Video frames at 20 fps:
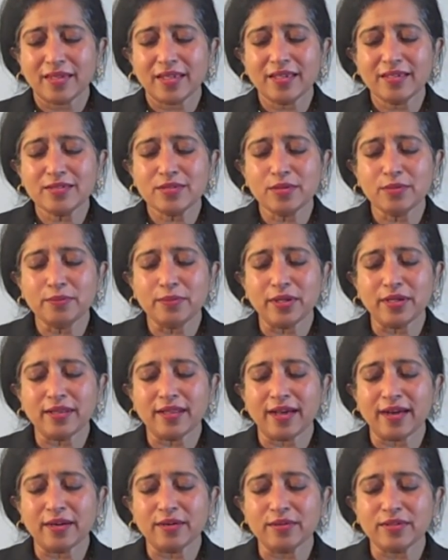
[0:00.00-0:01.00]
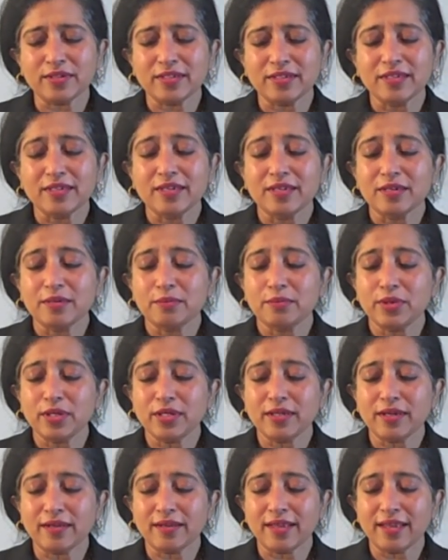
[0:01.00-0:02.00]
As you breathe out
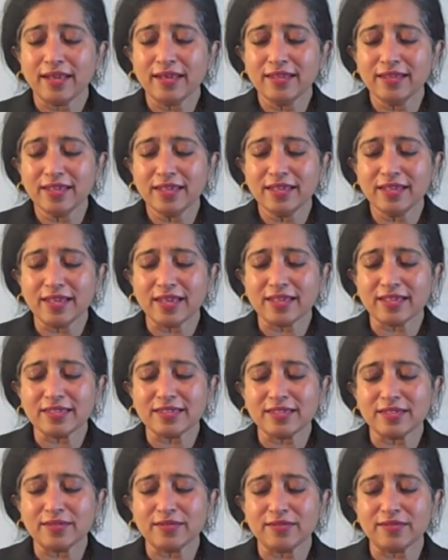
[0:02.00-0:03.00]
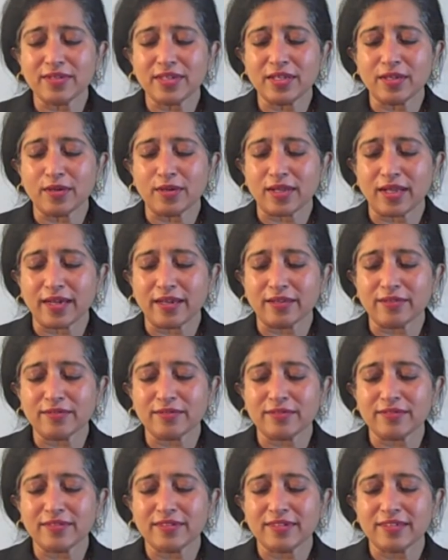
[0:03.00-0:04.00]
anything negative in your life.